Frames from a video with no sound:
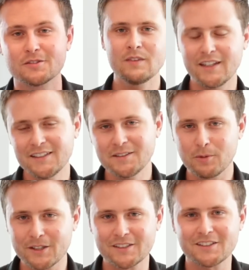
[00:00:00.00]
This
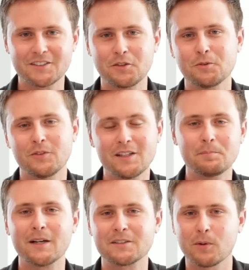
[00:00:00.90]
brings us to the
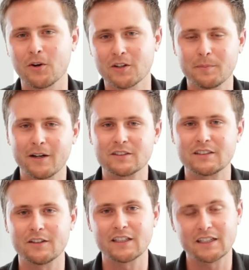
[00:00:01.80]
best part about
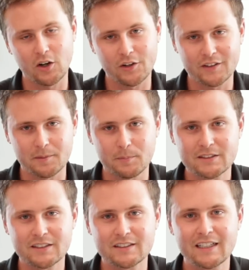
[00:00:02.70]
selling an online
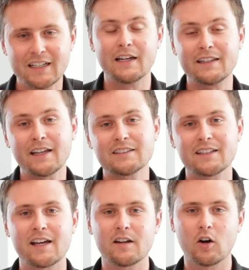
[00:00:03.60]
business, and that is
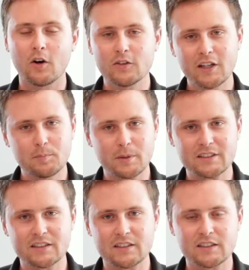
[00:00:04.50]
that online
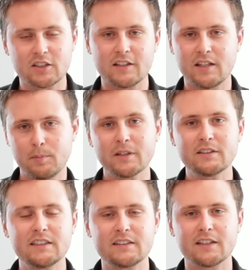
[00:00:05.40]
businesses
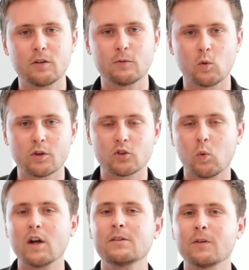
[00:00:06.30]
typically sell for
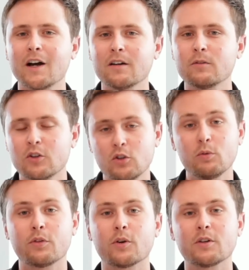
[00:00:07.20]
25 to
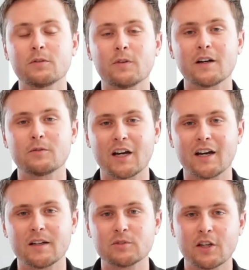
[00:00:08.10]
35
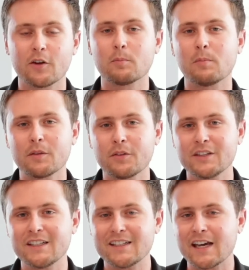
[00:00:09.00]
times their
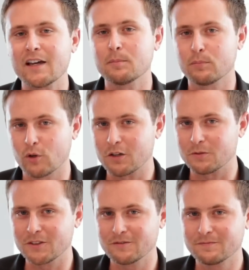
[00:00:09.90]
monthly net
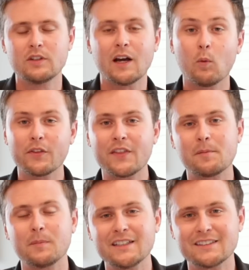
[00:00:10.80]
profit. Now what
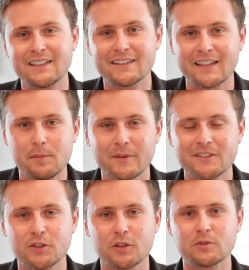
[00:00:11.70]
that means in
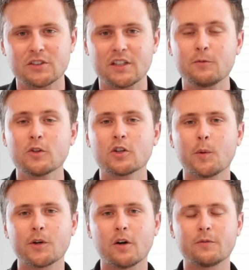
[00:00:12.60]
layman's terms is if you're
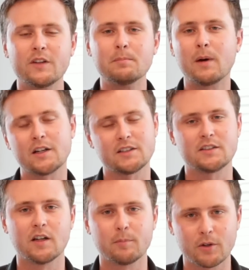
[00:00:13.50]
going off the modest
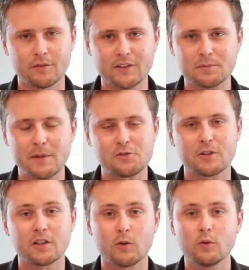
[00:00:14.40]
number of this
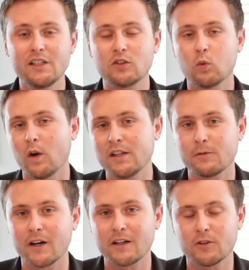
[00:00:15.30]
metric of only
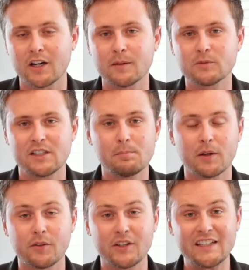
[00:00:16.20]
25 times the
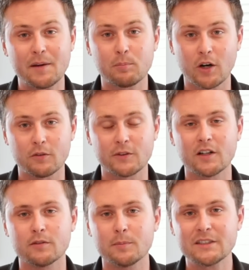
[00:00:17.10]
monthly net profit
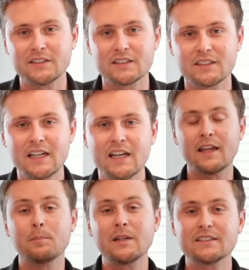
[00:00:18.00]
of a business,
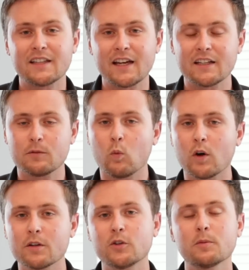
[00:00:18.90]
that means that if
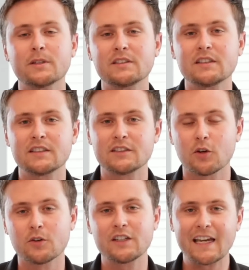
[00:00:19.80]
one of your business is
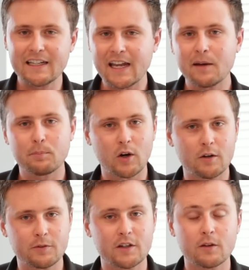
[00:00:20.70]
earning a net
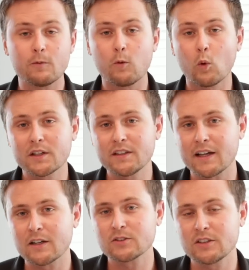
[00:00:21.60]
profit of
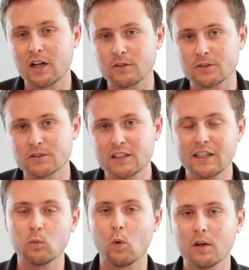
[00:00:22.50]
$40,000
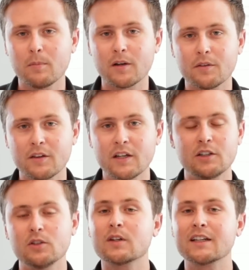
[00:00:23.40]
in one month,
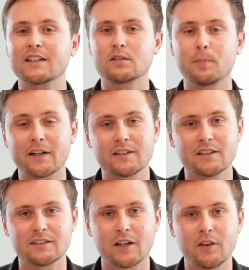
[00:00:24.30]
you can expect to
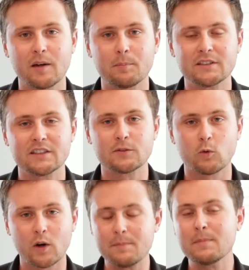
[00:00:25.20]
sell that business
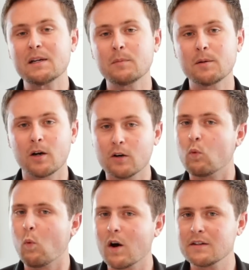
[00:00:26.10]
for a minimum of
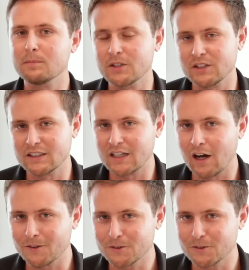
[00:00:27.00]
$1 million.